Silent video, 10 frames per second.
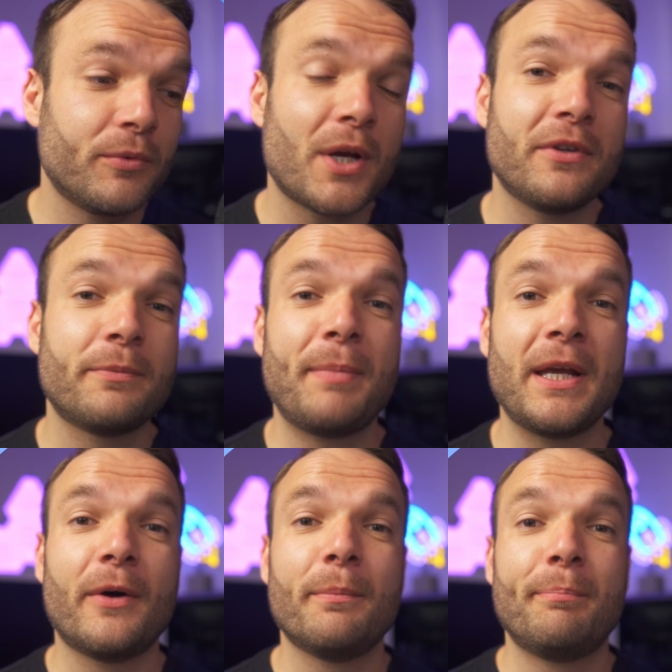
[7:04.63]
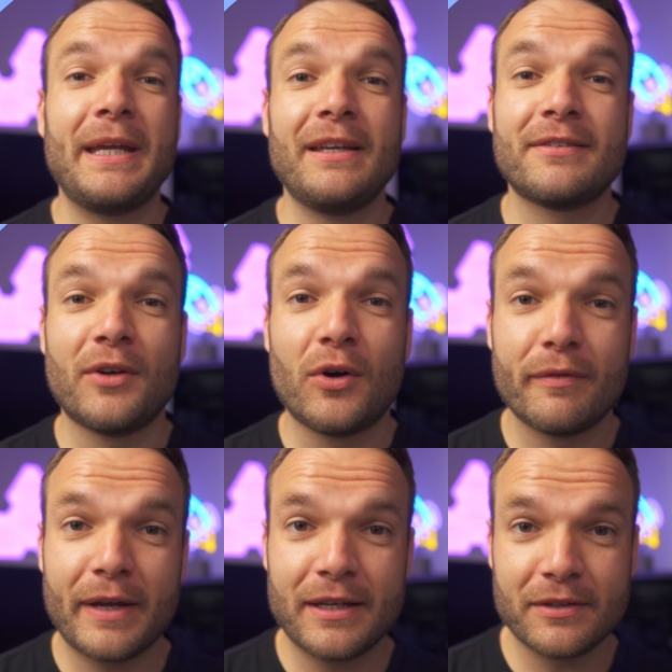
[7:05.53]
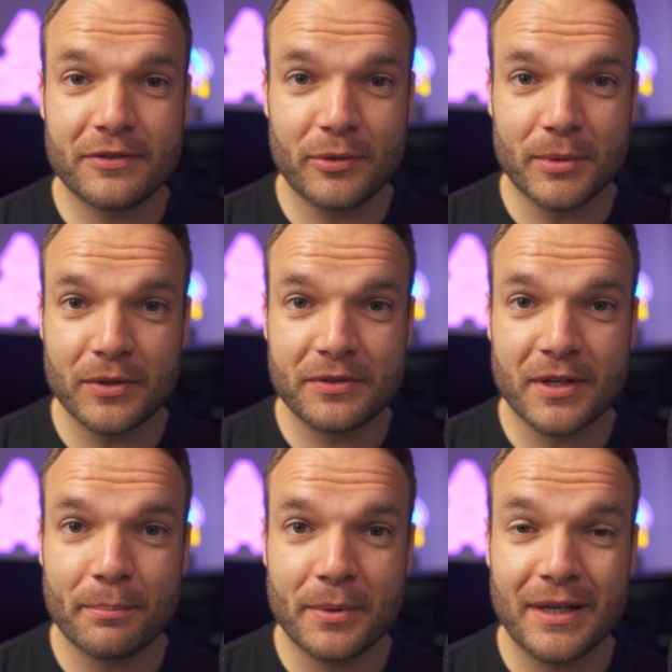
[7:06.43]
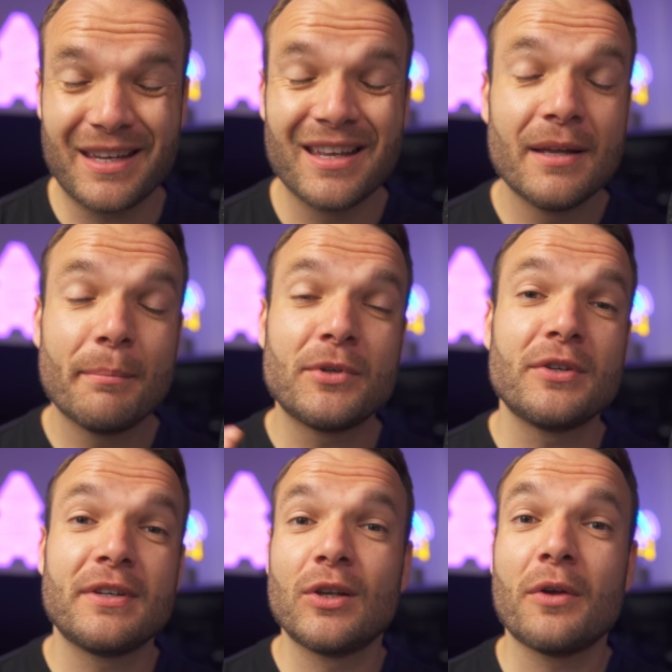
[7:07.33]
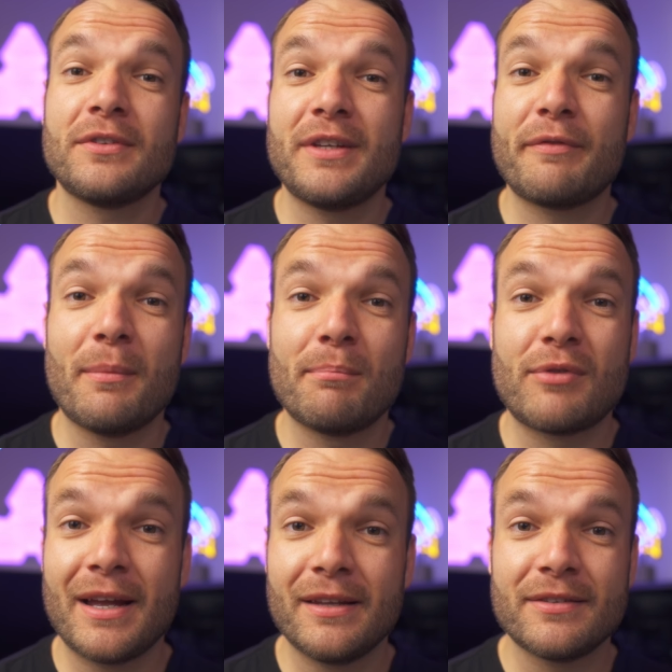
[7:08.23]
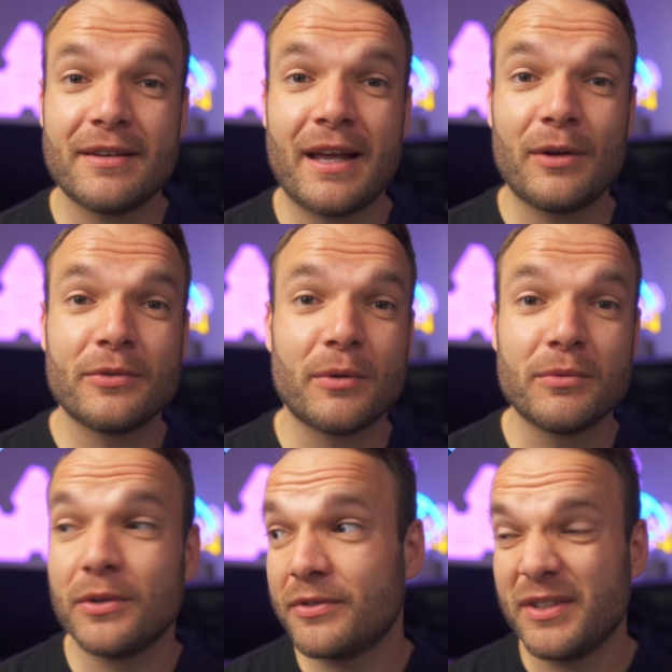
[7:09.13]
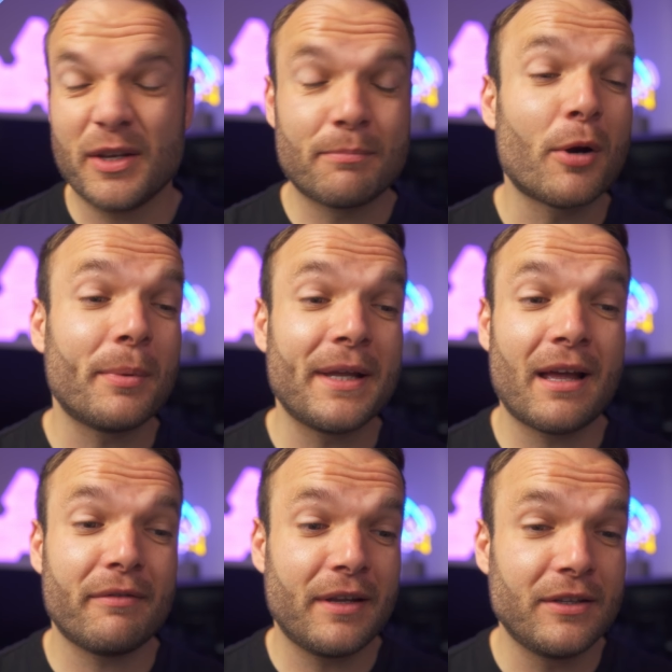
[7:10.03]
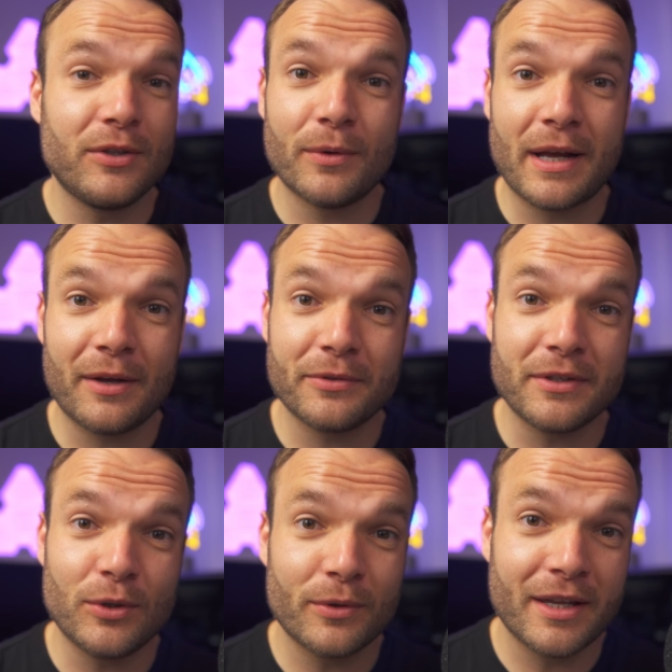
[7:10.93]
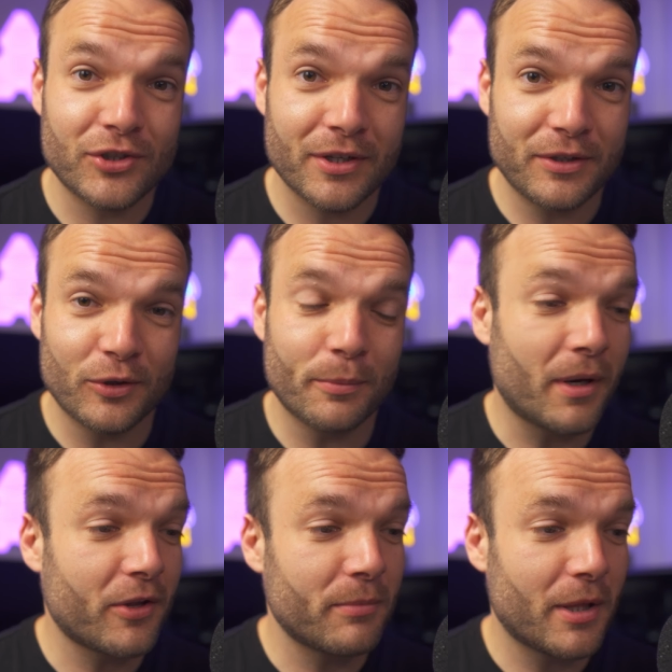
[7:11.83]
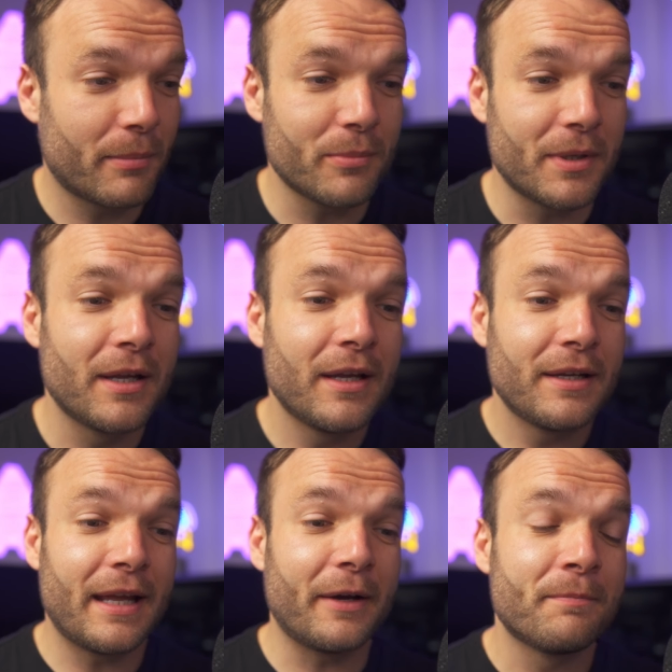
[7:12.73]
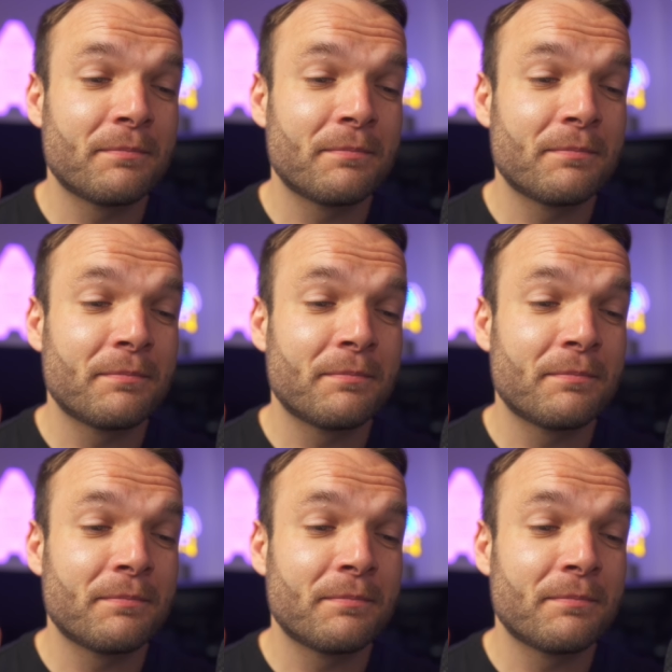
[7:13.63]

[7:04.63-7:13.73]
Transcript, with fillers: know this big old beast of a consumer goods company. Producing lots of different brands and household goods that you probably have in your house, in your kitchen, in your bathroom at the moment. Now,